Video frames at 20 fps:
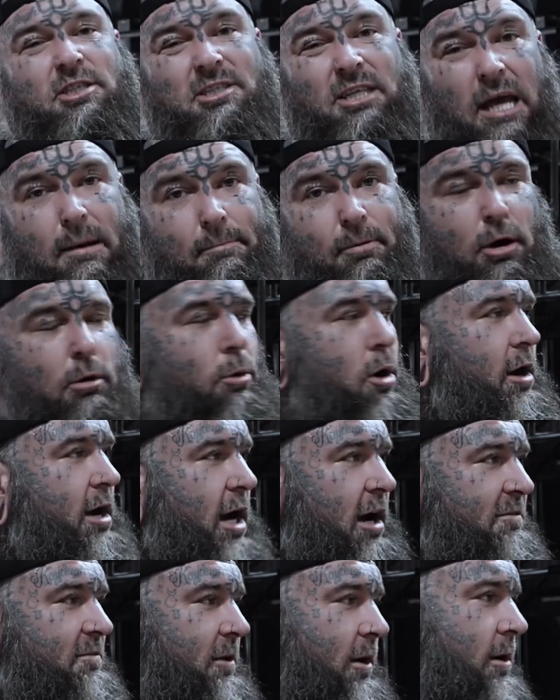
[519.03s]
tempo work
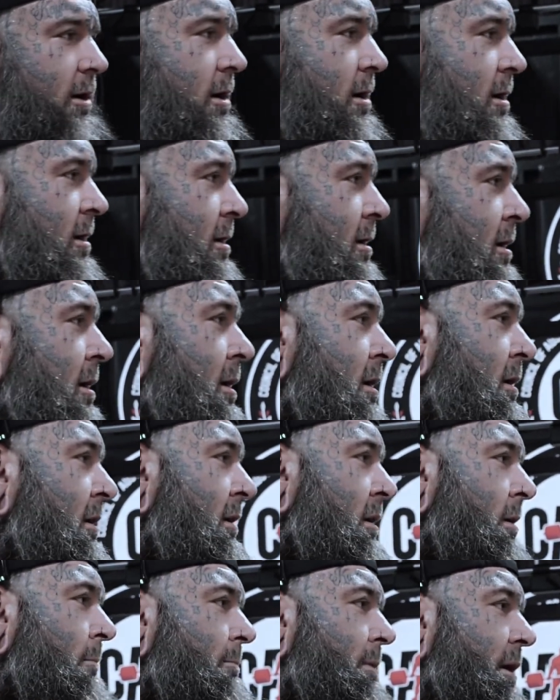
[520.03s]
after,
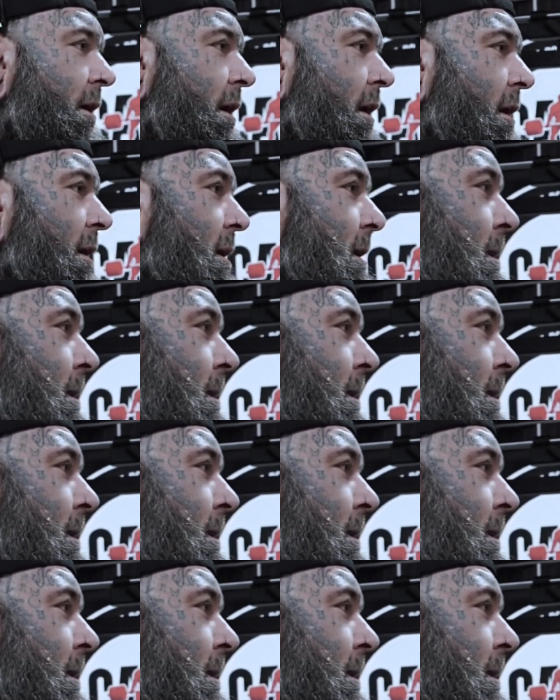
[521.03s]
but